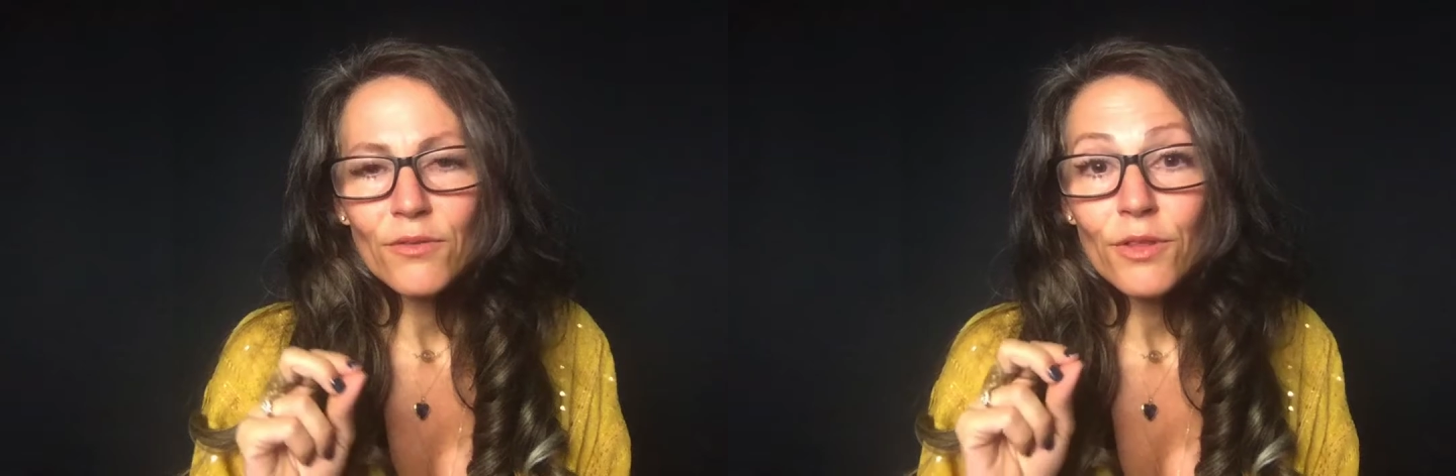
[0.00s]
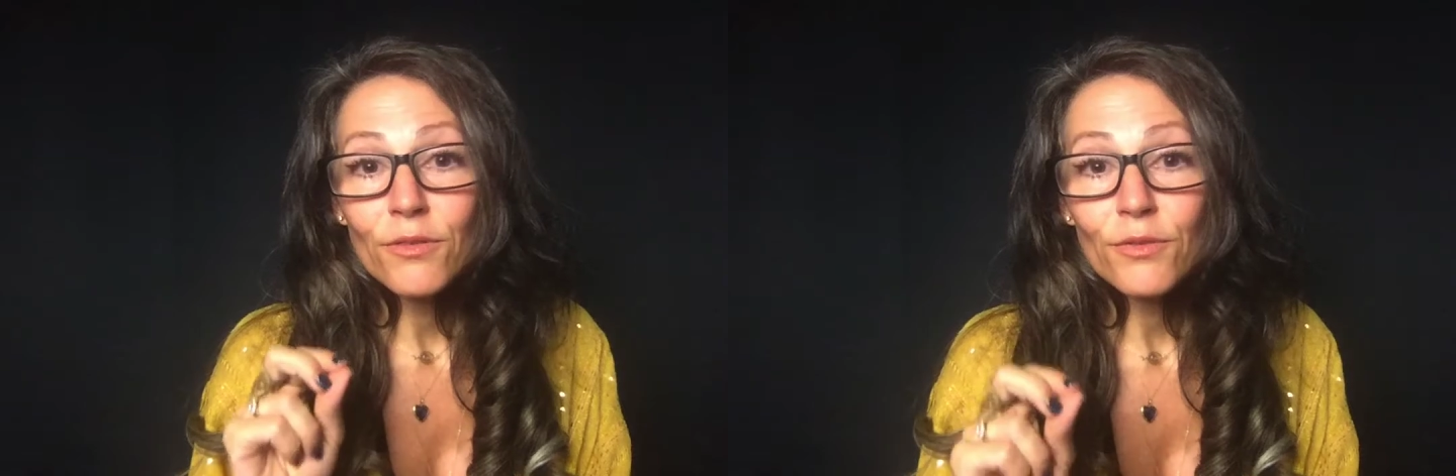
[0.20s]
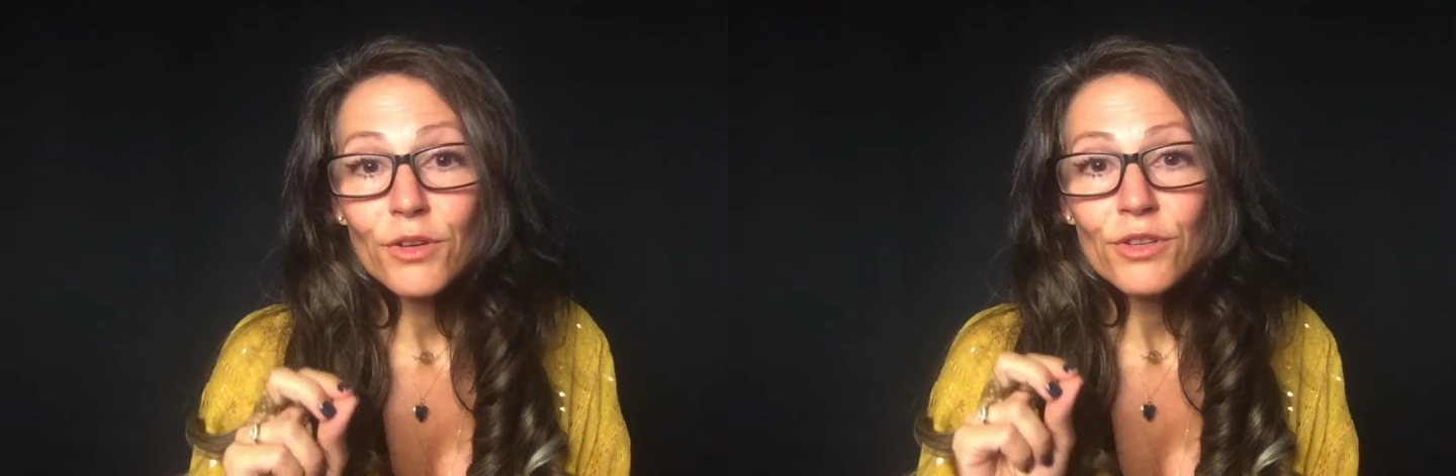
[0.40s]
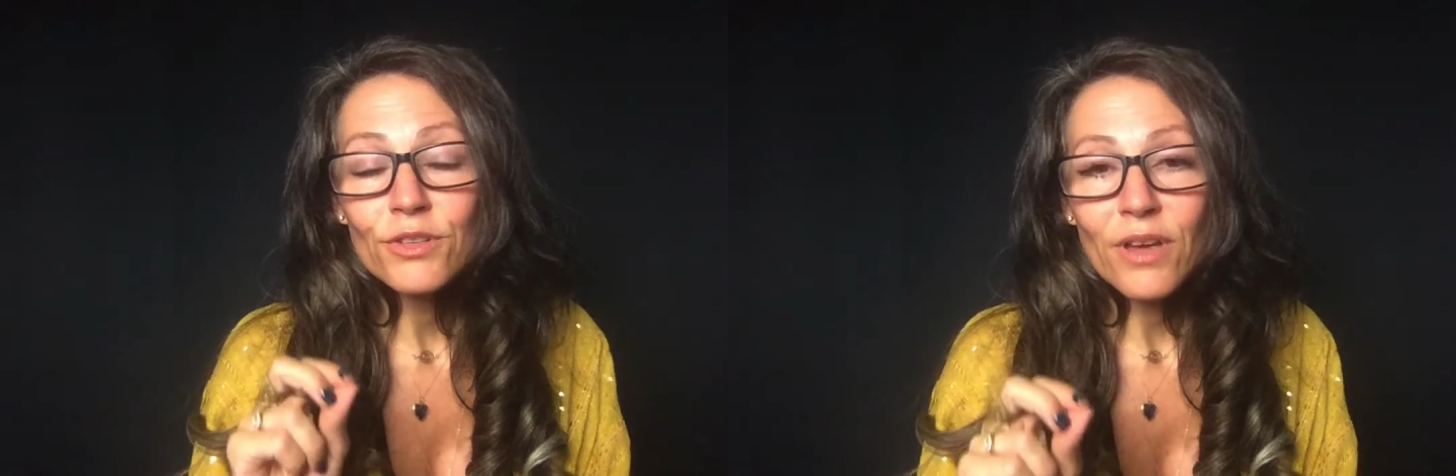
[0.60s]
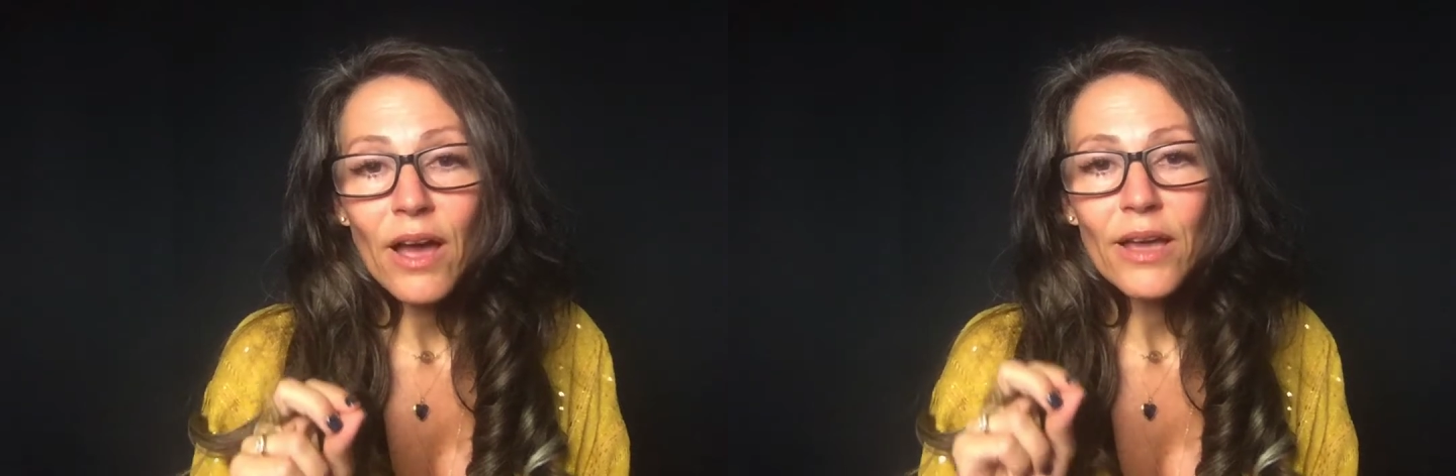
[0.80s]
for the first
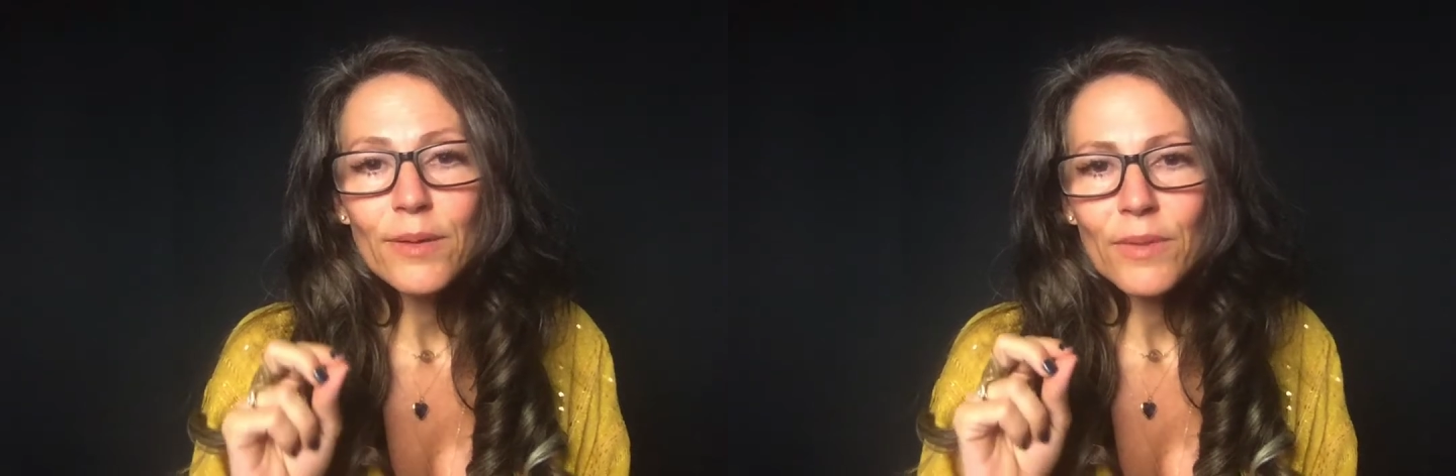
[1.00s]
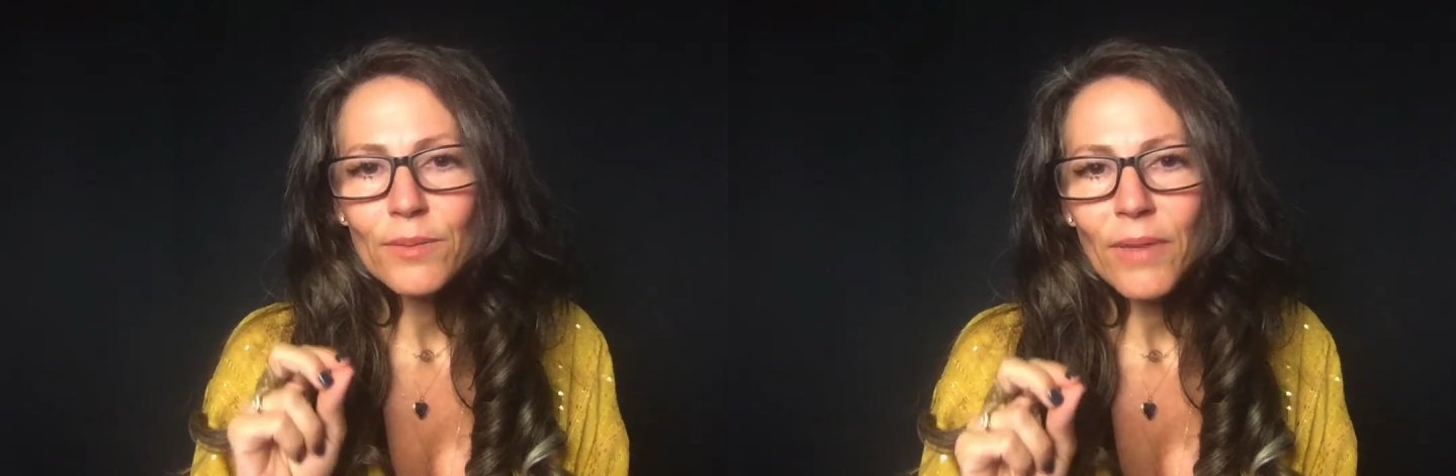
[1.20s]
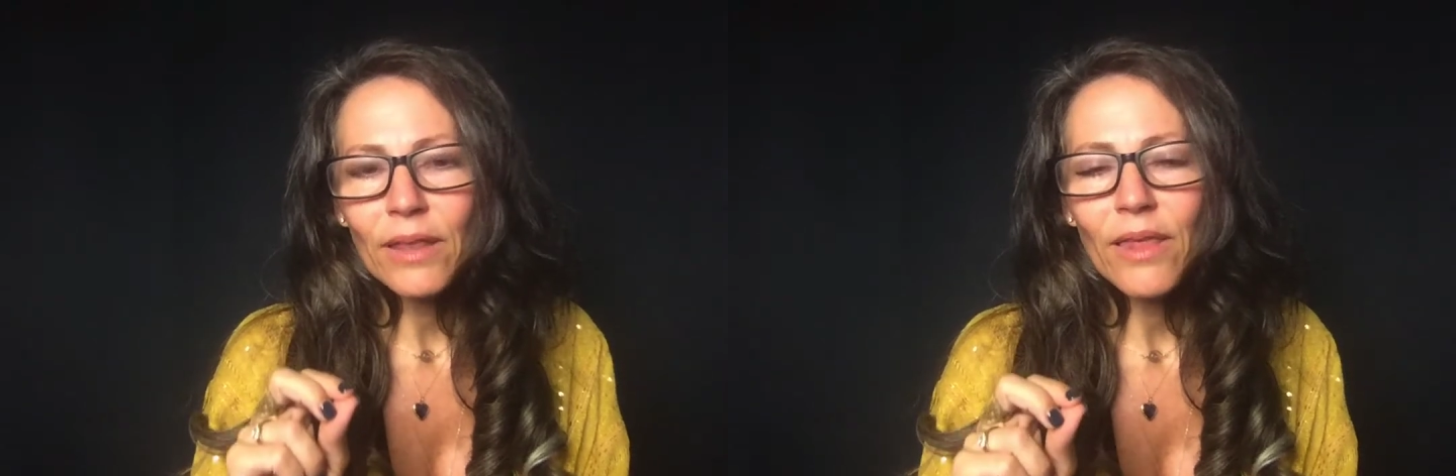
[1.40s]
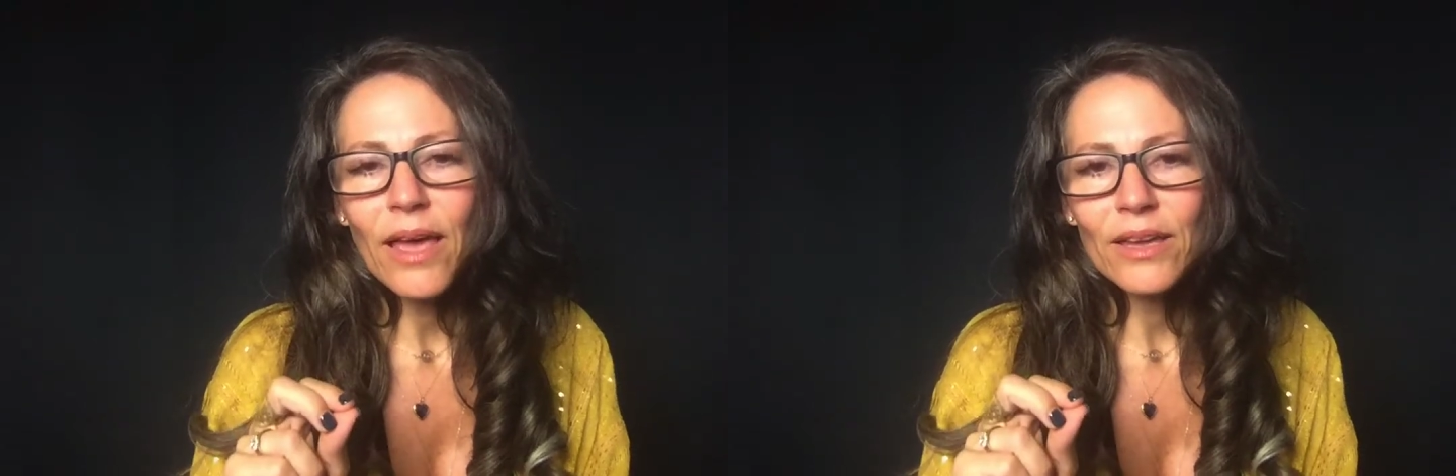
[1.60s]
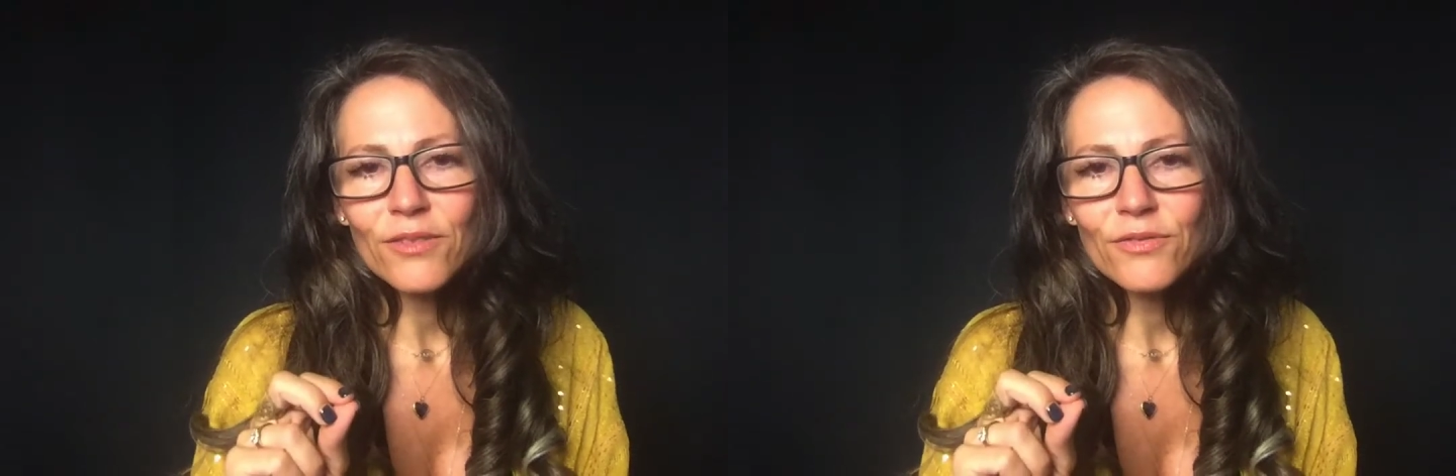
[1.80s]
time in my
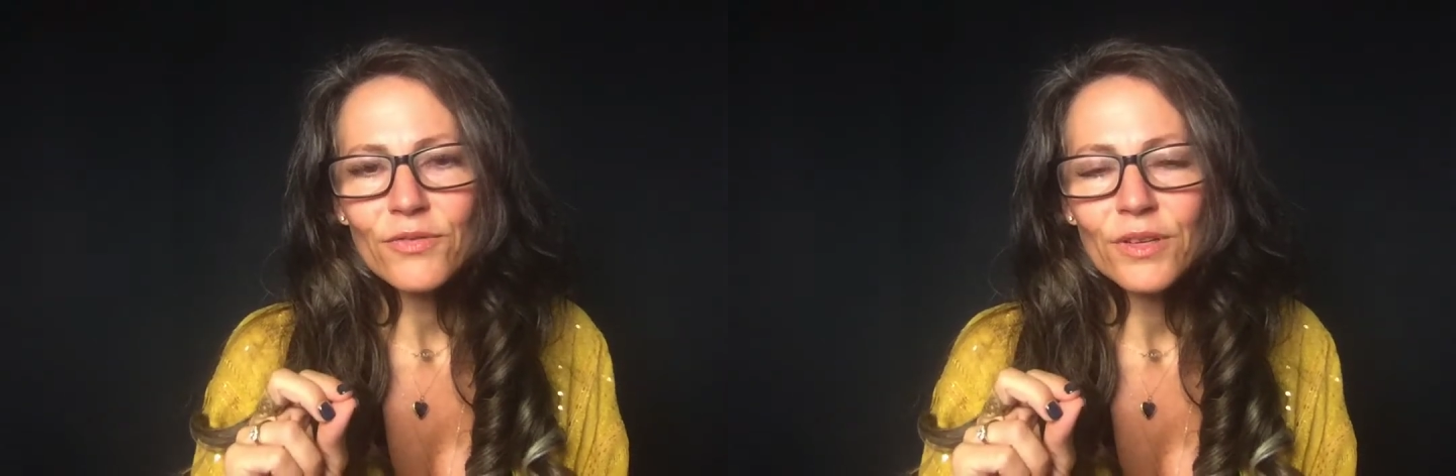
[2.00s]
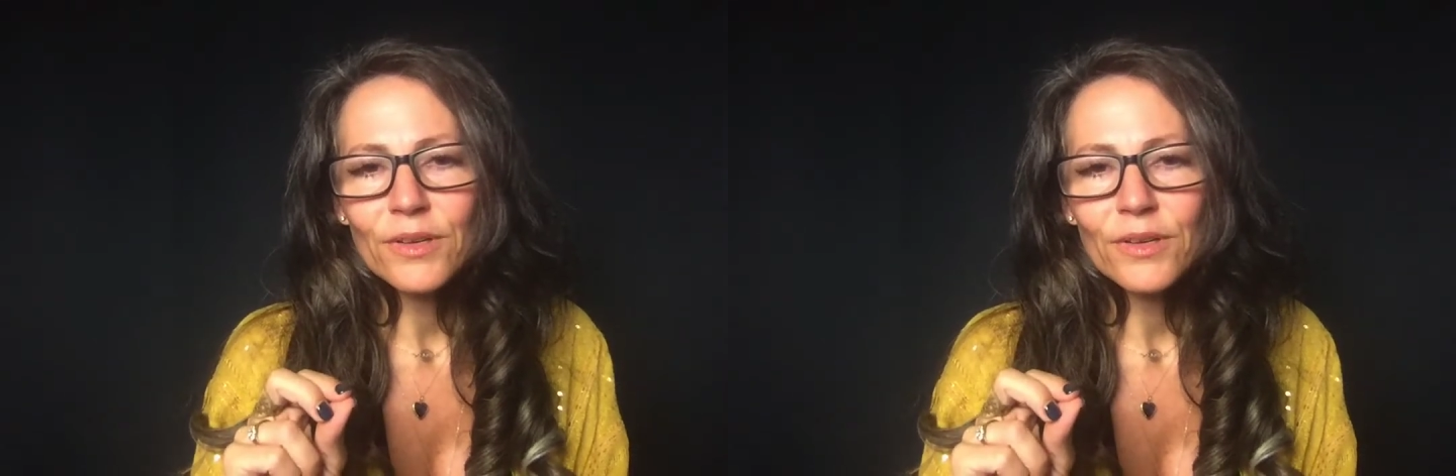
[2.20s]
life,